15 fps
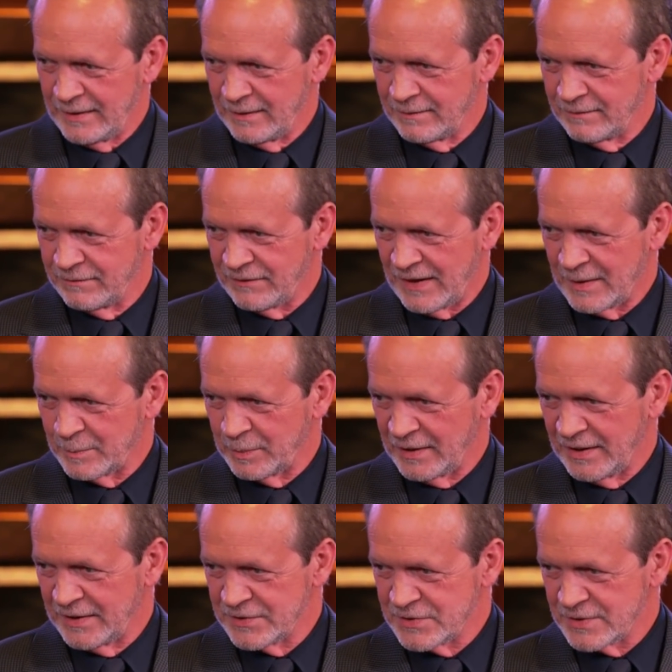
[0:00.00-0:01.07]

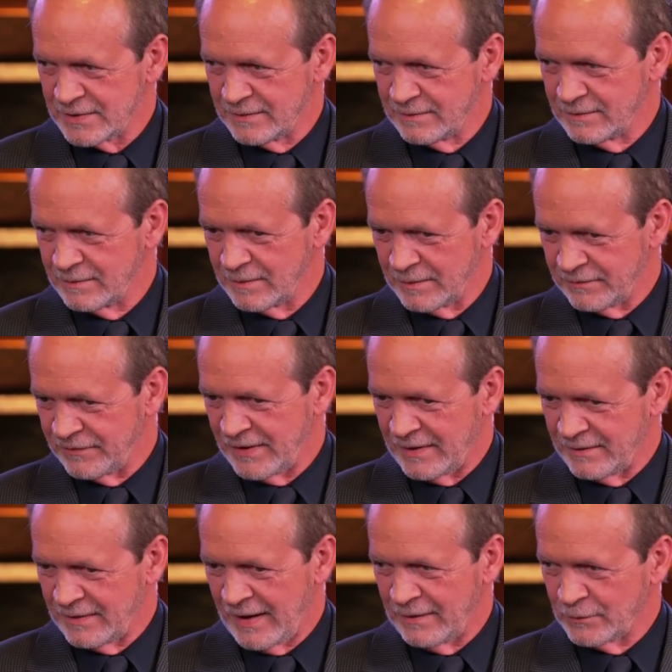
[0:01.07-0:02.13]
fireplace and an
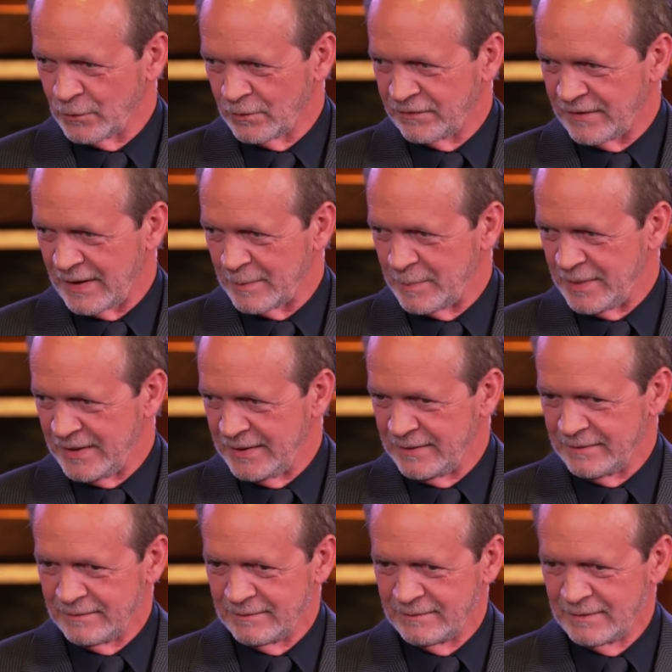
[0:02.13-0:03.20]
outdoor fire pit
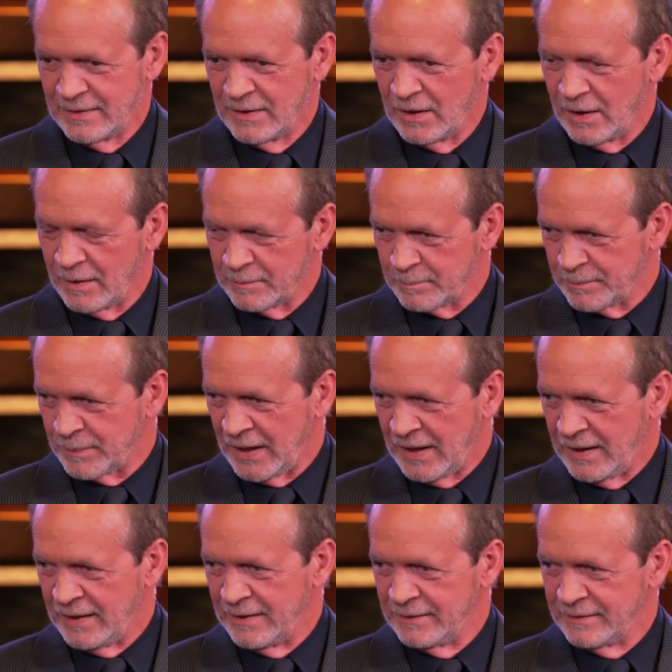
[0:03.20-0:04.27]
and a
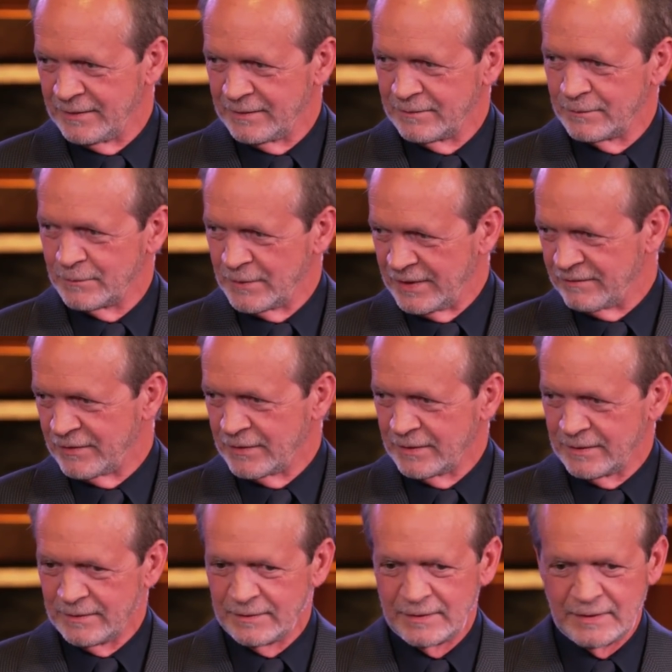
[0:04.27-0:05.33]
pond and river.
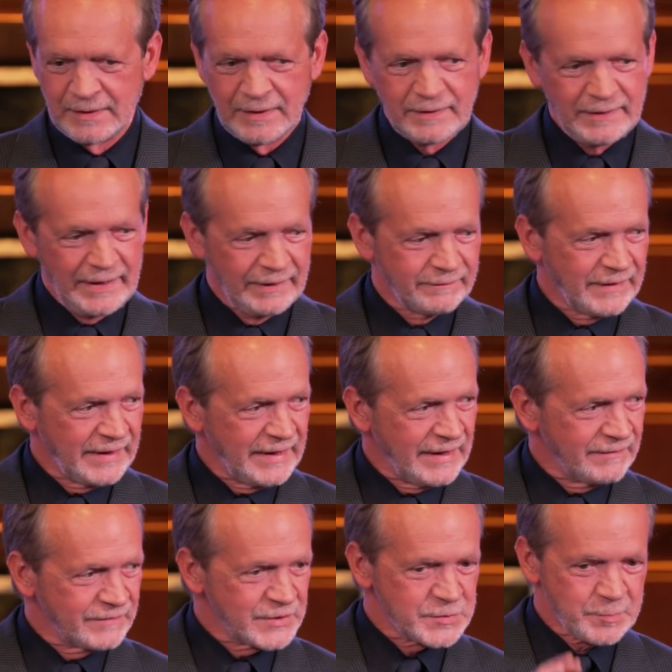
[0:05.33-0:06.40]
And now they
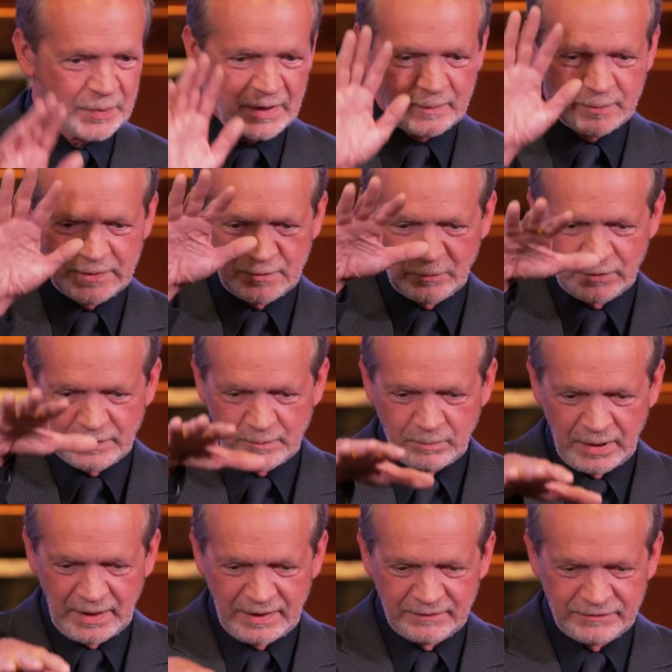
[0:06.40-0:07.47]
have this property with a
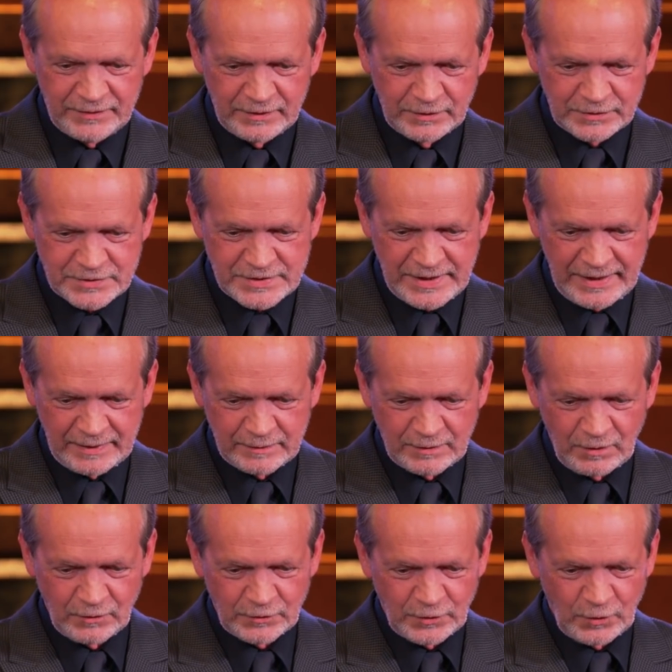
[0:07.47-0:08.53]
bluff that looks down
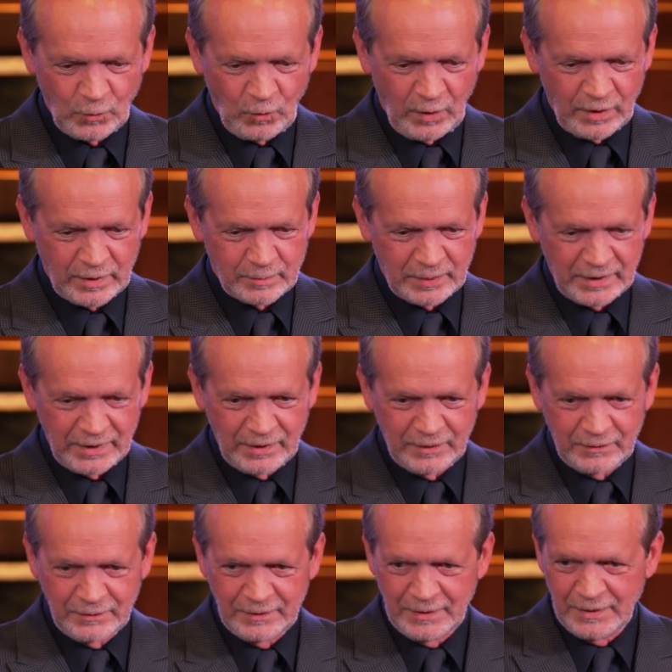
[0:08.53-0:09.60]
onto the water
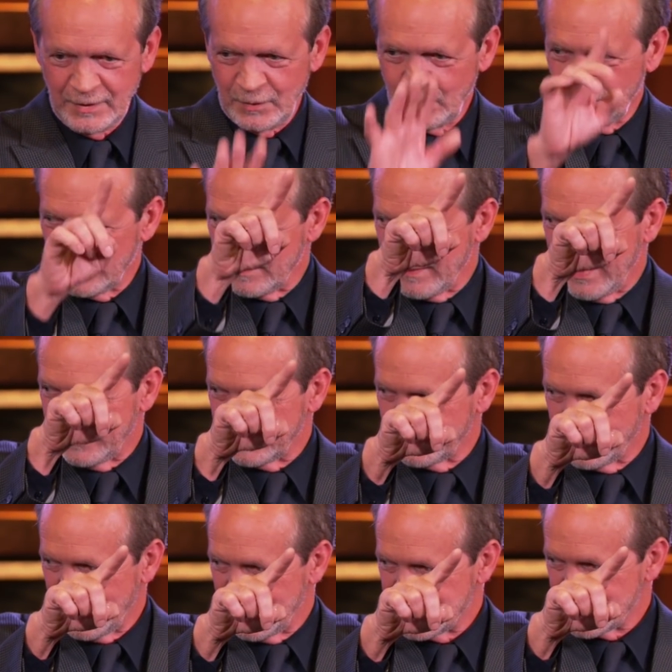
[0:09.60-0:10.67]
below, with a
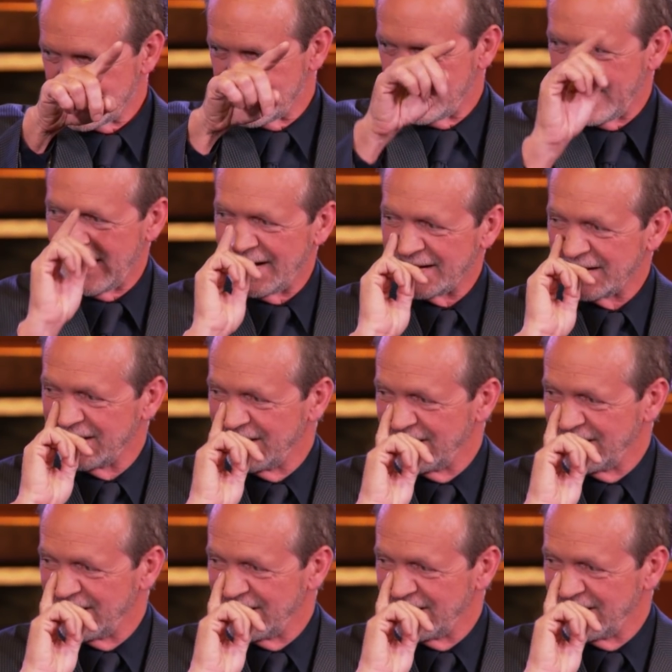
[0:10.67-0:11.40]
mountain range at the back.